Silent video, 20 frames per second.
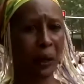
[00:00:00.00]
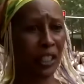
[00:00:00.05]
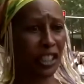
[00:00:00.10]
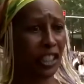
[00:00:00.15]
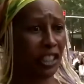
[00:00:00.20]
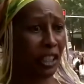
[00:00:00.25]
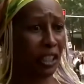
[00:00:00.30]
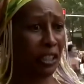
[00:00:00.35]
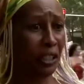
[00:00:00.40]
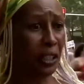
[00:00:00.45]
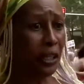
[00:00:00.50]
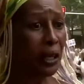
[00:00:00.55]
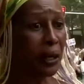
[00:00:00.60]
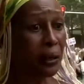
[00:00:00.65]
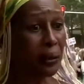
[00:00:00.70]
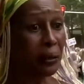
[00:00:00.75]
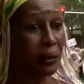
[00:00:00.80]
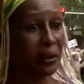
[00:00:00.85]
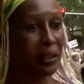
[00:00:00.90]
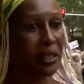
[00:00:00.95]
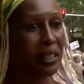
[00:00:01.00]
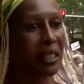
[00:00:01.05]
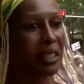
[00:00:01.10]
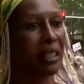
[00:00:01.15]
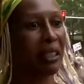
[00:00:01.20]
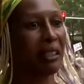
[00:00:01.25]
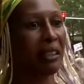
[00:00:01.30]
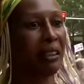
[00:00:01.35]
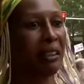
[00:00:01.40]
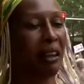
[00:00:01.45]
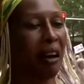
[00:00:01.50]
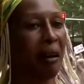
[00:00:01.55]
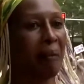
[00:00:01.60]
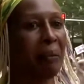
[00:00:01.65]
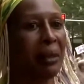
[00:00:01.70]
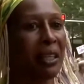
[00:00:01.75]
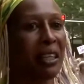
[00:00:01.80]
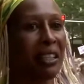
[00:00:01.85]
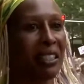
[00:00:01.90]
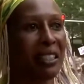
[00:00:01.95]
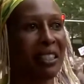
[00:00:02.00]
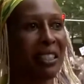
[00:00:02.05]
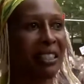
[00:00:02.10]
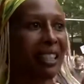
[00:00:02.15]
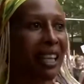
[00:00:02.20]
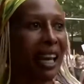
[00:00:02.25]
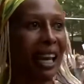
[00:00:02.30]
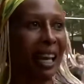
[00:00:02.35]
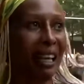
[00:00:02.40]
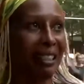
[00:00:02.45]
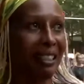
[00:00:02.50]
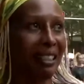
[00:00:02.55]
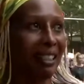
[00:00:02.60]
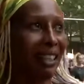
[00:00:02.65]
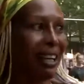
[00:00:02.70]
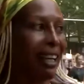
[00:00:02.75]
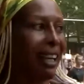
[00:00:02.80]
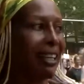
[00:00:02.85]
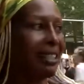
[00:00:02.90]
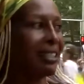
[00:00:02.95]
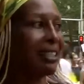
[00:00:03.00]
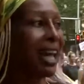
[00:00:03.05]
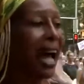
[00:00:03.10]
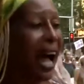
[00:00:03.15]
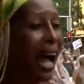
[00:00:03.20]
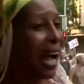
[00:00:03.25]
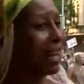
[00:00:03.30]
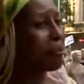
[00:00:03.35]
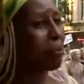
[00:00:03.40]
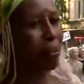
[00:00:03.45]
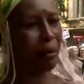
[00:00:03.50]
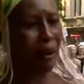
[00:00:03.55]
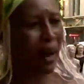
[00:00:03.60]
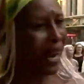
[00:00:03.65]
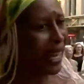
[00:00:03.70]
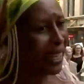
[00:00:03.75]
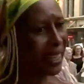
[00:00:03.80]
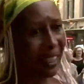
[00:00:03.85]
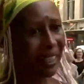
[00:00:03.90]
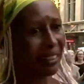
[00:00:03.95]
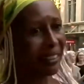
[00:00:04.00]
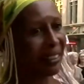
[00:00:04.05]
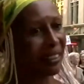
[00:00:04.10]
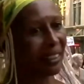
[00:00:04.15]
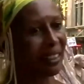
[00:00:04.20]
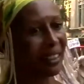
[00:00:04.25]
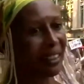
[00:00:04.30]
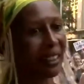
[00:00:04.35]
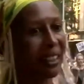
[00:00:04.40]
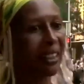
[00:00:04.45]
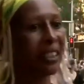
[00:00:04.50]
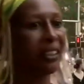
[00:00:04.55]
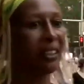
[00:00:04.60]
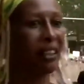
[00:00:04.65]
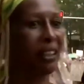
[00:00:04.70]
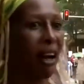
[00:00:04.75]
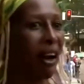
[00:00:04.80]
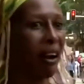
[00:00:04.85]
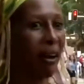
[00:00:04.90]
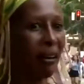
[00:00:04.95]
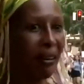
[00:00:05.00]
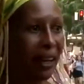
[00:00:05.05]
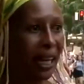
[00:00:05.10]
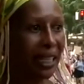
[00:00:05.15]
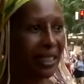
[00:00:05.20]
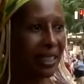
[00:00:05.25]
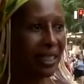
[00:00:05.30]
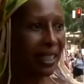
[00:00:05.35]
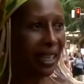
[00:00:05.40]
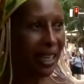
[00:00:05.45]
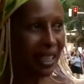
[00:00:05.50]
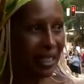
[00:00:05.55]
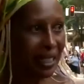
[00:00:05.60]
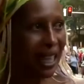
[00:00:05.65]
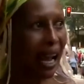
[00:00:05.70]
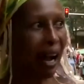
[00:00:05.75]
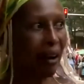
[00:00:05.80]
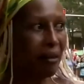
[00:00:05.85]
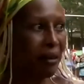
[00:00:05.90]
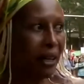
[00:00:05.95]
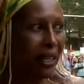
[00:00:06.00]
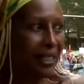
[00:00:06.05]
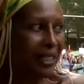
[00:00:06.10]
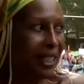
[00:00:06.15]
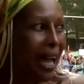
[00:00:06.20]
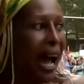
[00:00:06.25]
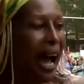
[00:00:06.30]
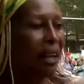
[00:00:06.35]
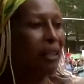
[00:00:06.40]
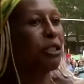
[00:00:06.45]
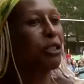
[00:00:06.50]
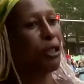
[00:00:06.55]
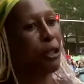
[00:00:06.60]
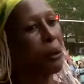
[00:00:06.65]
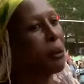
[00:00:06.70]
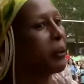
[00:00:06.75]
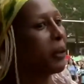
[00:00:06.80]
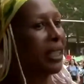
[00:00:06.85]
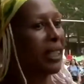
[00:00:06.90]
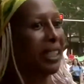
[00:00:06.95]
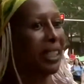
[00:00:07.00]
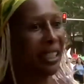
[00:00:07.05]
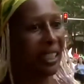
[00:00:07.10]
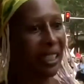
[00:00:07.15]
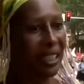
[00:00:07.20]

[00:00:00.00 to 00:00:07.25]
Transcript: watch the news, you know, because it, it's heartbreaking. You know, it's it's our it's our doing.